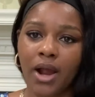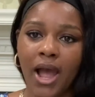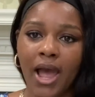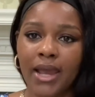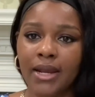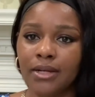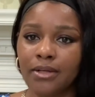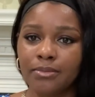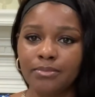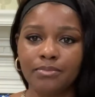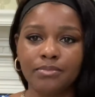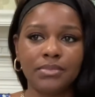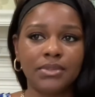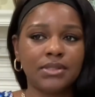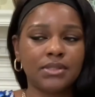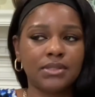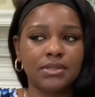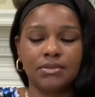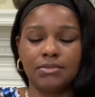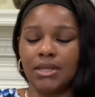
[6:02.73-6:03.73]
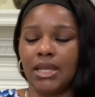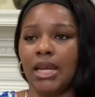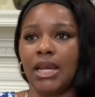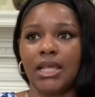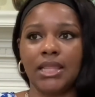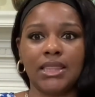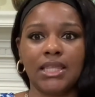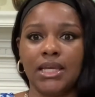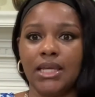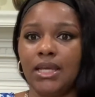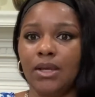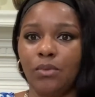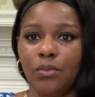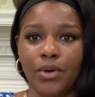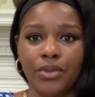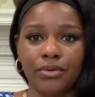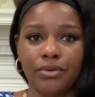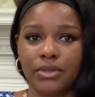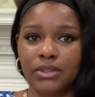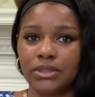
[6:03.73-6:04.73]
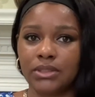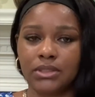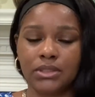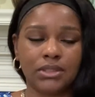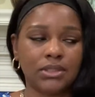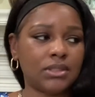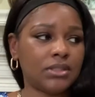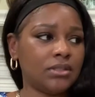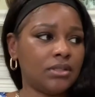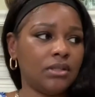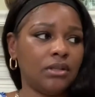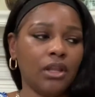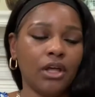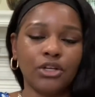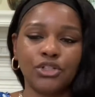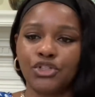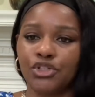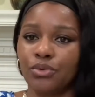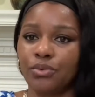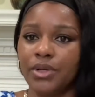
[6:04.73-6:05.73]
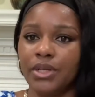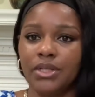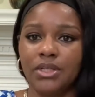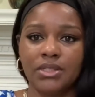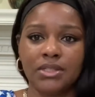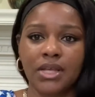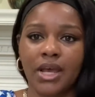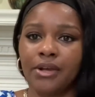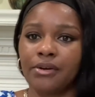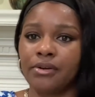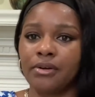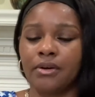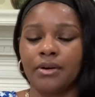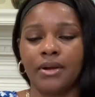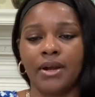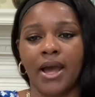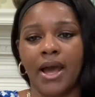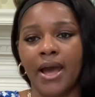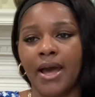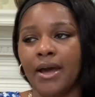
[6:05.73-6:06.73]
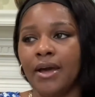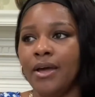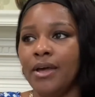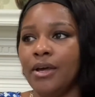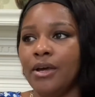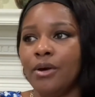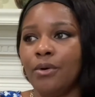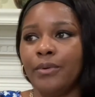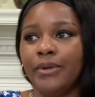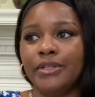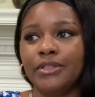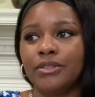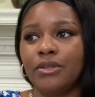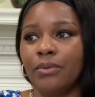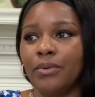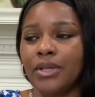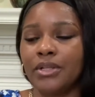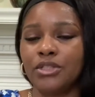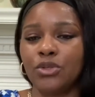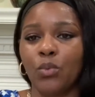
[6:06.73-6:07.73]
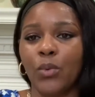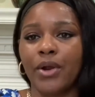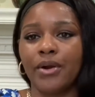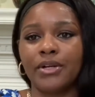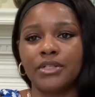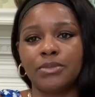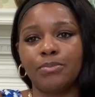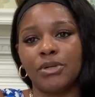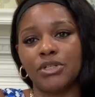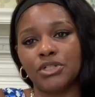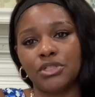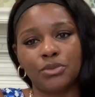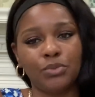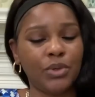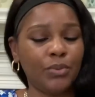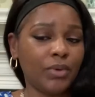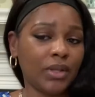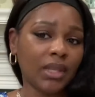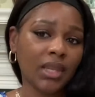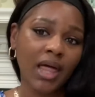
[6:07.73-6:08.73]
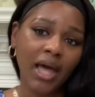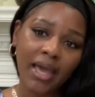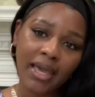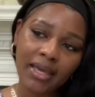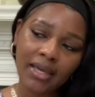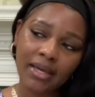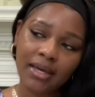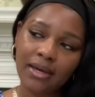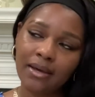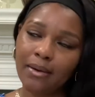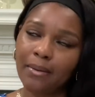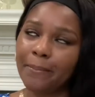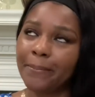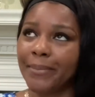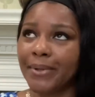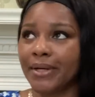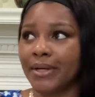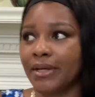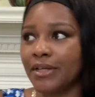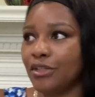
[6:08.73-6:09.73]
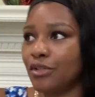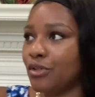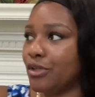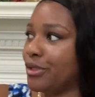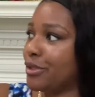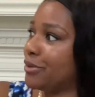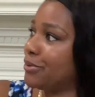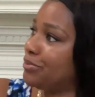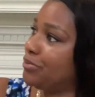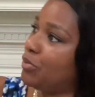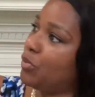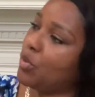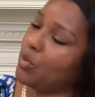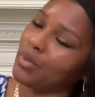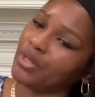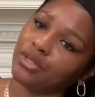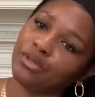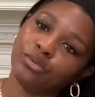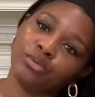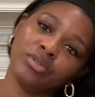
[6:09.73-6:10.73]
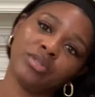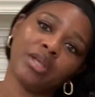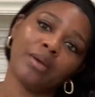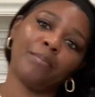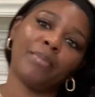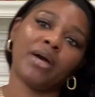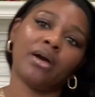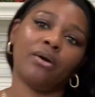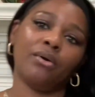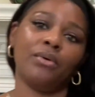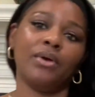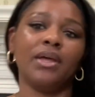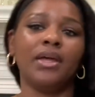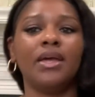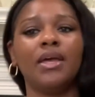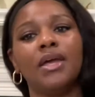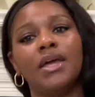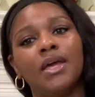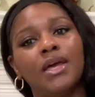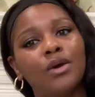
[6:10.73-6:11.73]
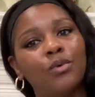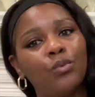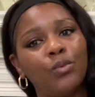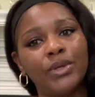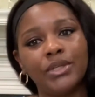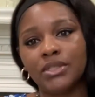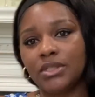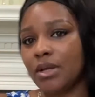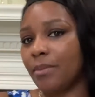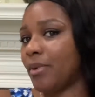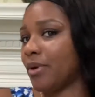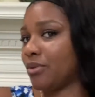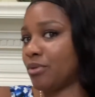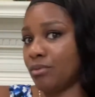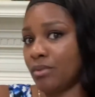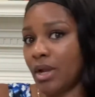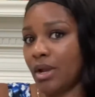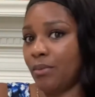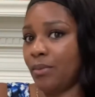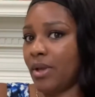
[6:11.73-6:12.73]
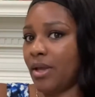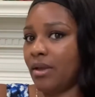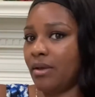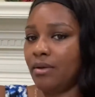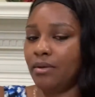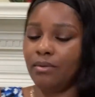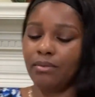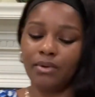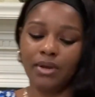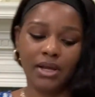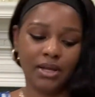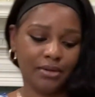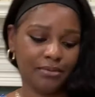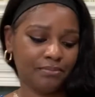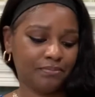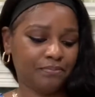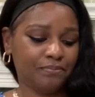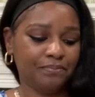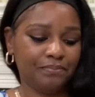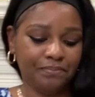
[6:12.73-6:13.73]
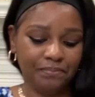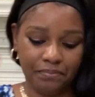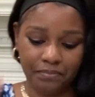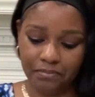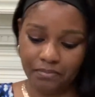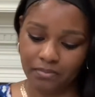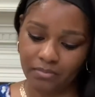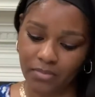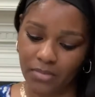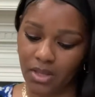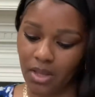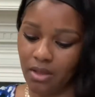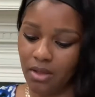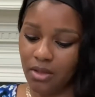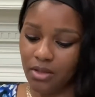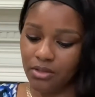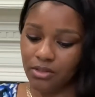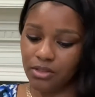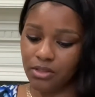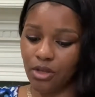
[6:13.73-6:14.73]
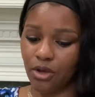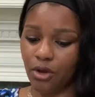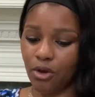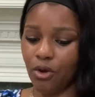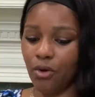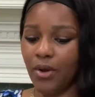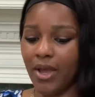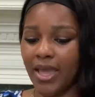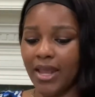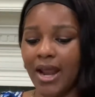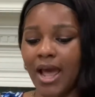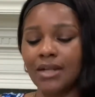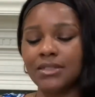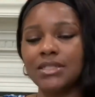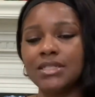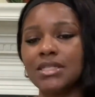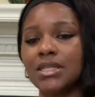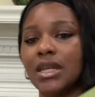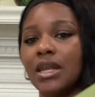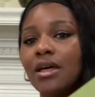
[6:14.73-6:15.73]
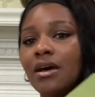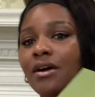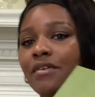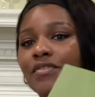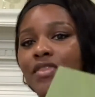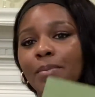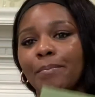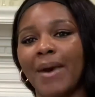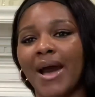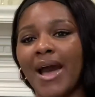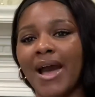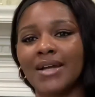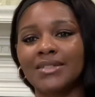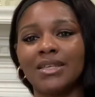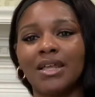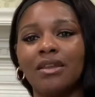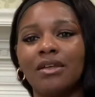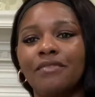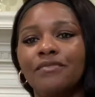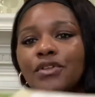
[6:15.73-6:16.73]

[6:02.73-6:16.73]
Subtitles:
items, anything, whether it's luxury, designer or not. We just don't get to wear it as much as we would like. But, you know, when we do step out, we step out the right way, okay? So, and I just love the box. I love the